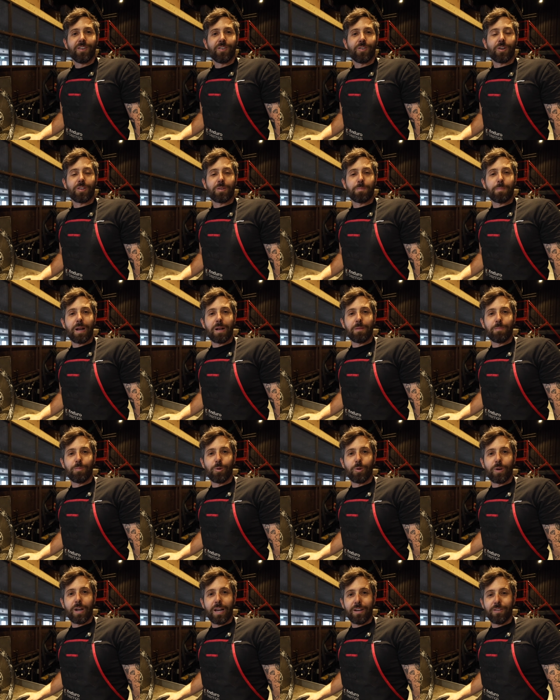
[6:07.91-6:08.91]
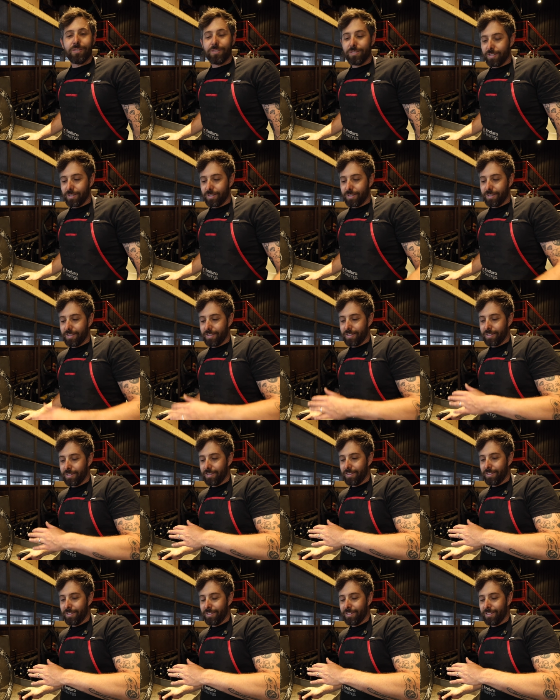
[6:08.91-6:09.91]
Got the paddle board out,
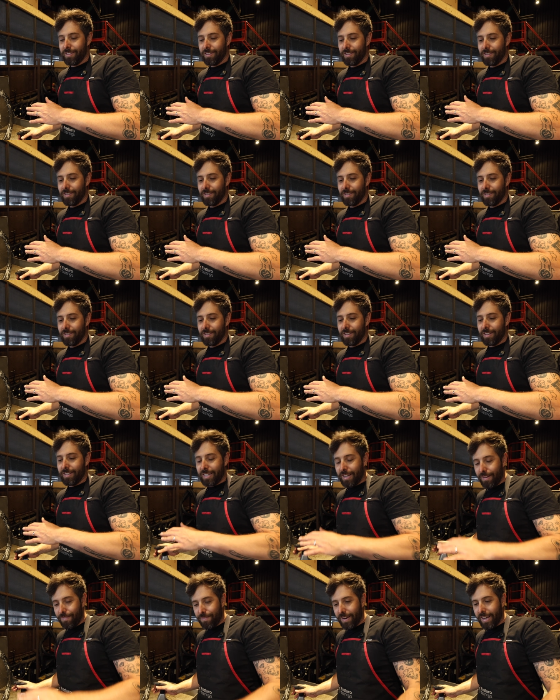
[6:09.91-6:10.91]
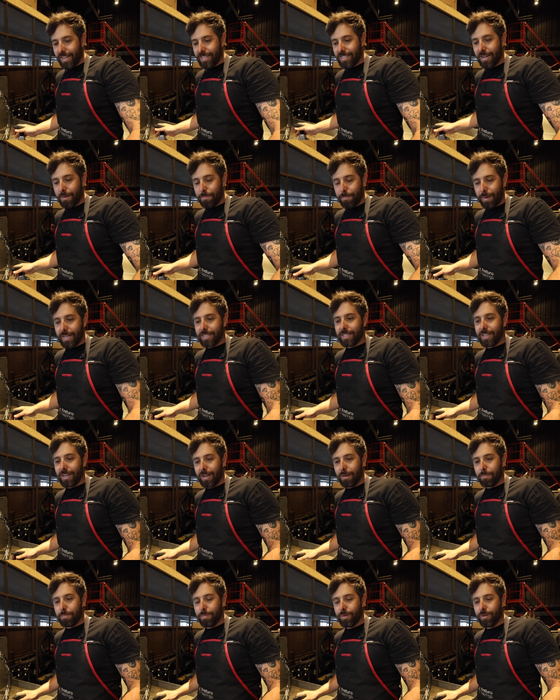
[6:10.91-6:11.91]
deflated it, packed it
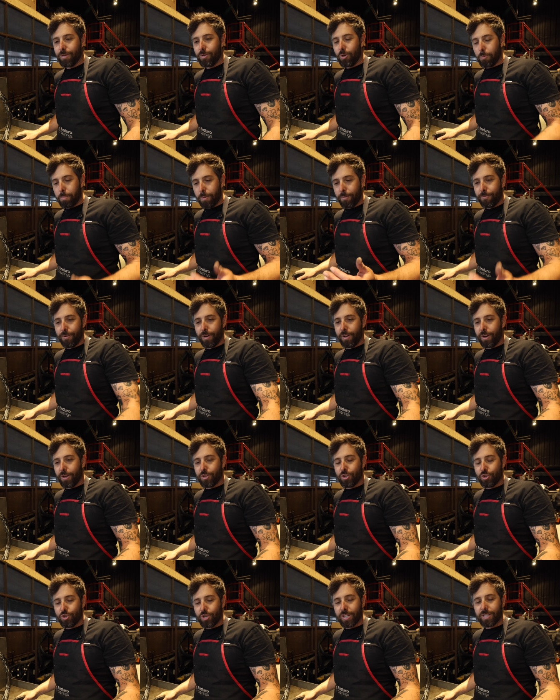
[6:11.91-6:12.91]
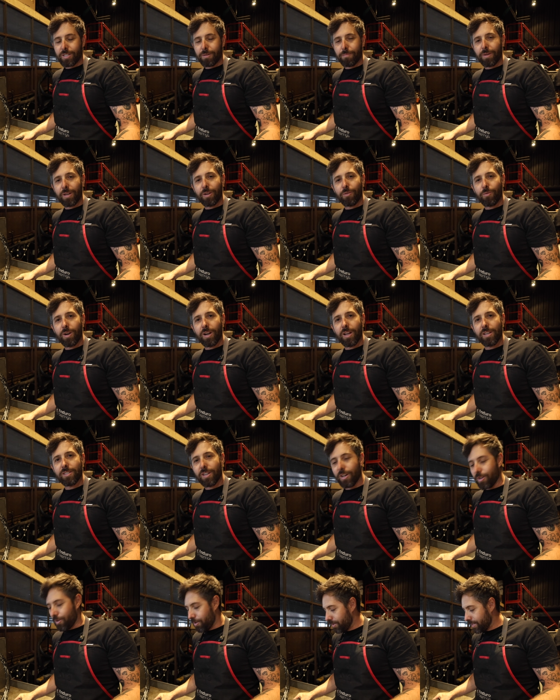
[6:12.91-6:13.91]
up, got my phone out to check something and realized
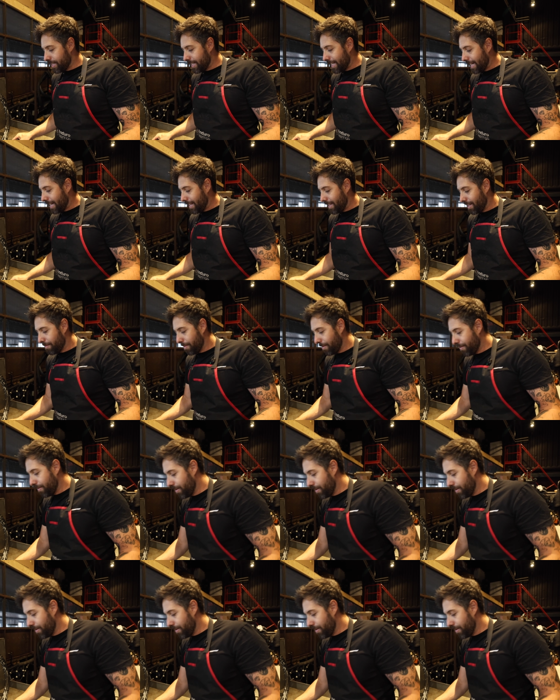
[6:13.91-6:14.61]
I couldn't see anything on my